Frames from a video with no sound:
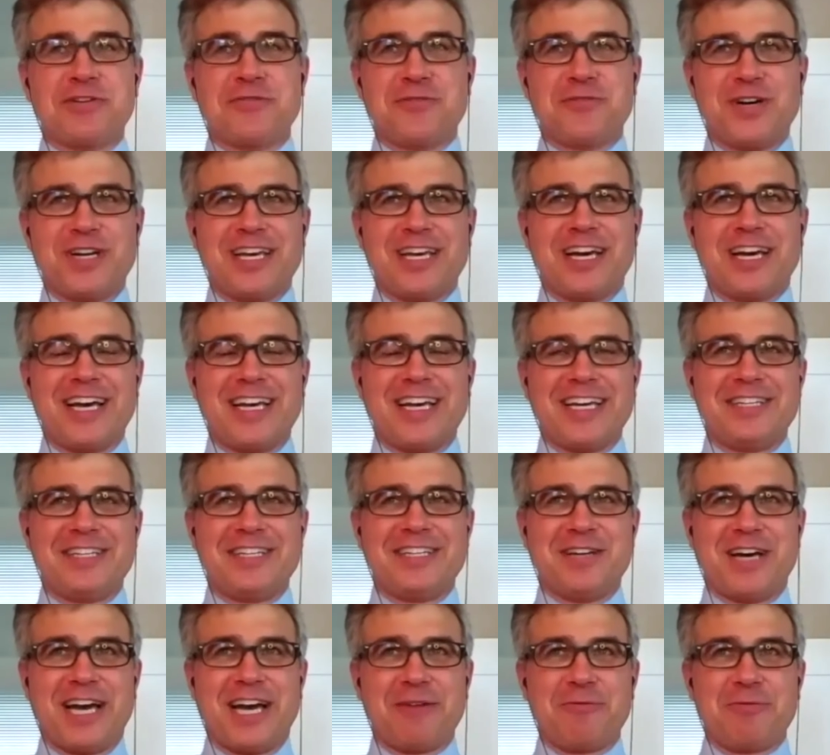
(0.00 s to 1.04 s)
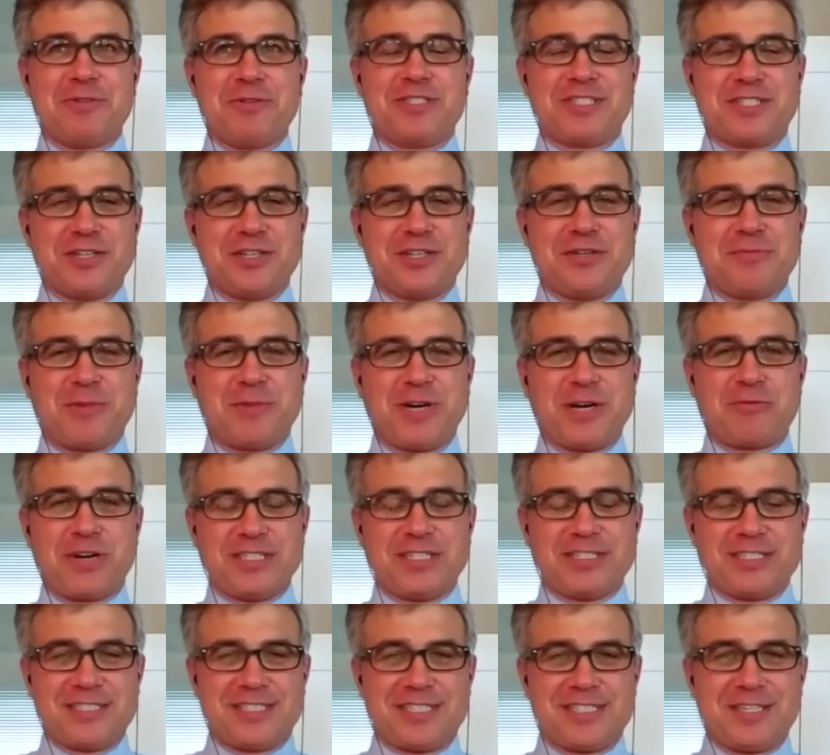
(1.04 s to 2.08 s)
funny. I was still in my
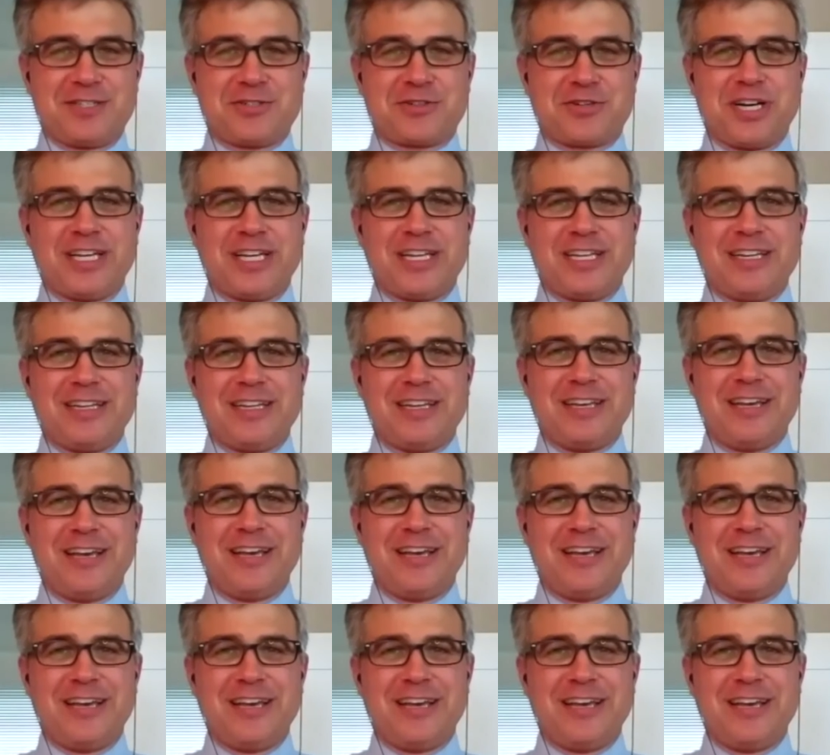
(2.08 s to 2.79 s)
residency training,